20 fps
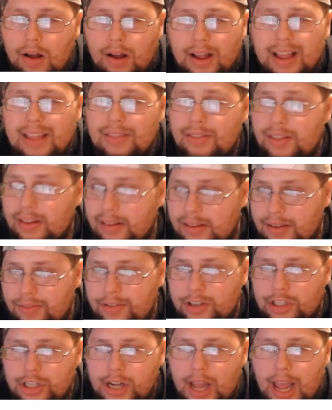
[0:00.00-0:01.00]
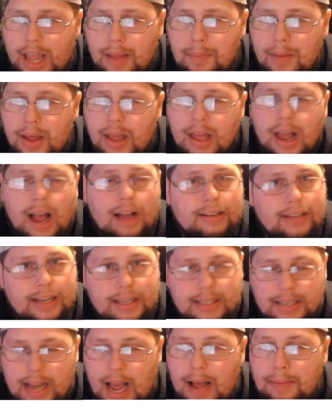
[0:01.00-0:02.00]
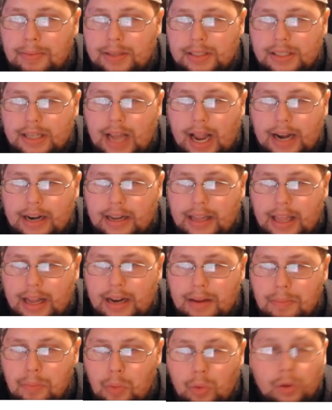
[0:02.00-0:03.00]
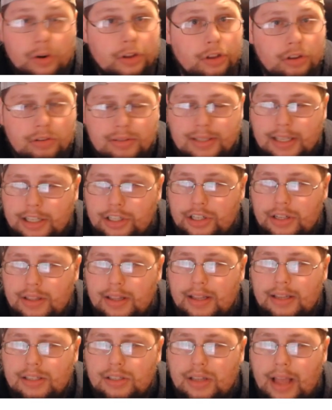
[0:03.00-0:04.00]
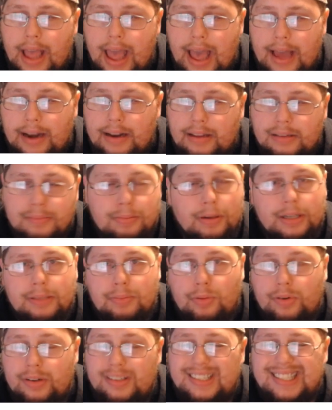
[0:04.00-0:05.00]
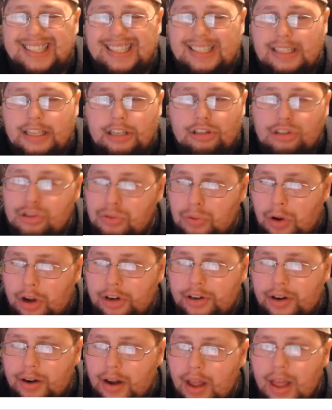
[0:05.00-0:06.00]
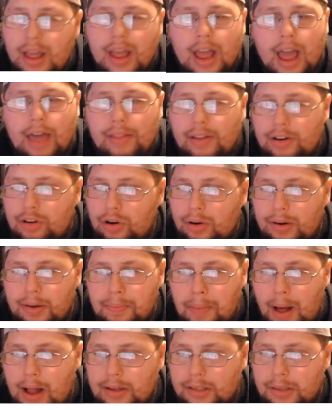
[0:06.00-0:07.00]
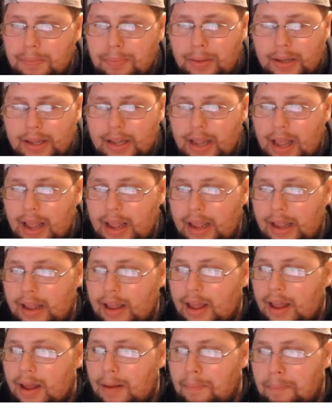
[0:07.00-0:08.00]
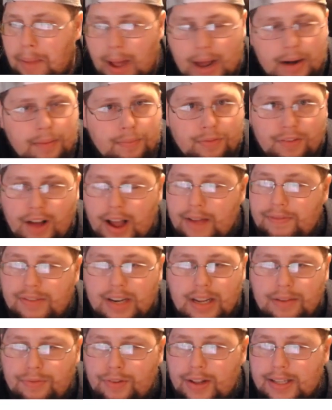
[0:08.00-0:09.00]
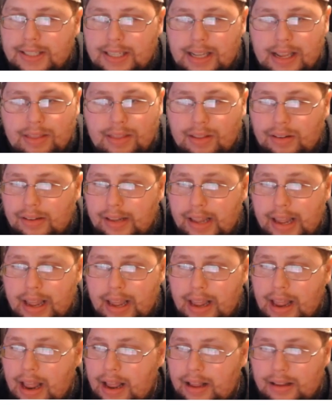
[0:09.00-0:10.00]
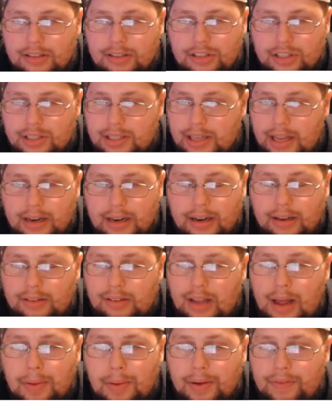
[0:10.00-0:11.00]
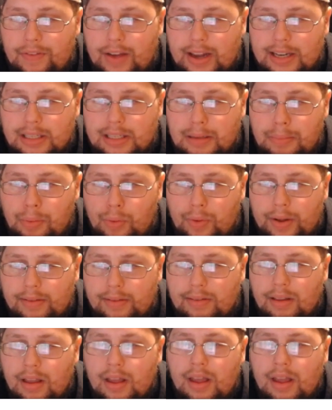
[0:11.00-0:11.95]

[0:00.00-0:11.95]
In this division game, I like Dobbins kind of getting more usage in this at his price point of $6,200. And then Tony Pollard playing a bottom 5 defense in the league, just in allowing fantasy points.